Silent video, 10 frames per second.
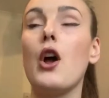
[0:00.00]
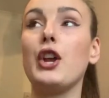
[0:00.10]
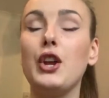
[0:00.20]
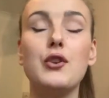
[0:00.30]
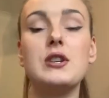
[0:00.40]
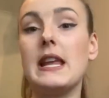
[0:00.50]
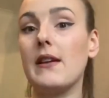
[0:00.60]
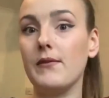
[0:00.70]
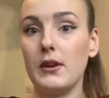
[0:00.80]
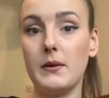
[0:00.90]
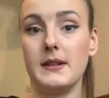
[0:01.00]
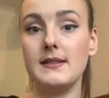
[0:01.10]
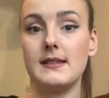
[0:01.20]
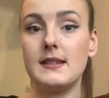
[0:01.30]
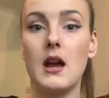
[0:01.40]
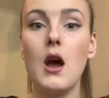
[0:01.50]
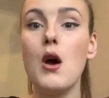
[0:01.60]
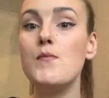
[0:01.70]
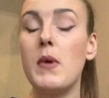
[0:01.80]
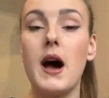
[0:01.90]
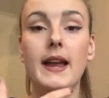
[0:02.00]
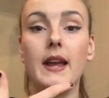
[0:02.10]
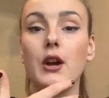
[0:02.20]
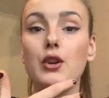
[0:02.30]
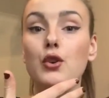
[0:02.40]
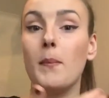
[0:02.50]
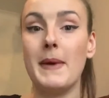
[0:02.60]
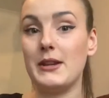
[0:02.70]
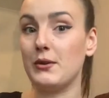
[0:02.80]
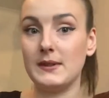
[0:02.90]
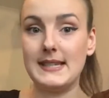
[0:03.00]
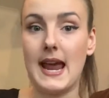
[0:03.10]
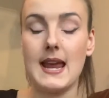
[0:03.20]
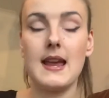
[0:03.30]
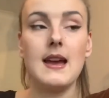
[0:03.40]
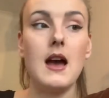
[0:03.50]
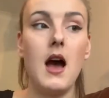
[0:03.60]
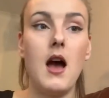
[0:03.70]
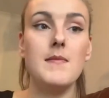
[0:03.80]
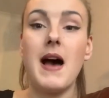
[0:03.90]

hugely influenced by your mental state um,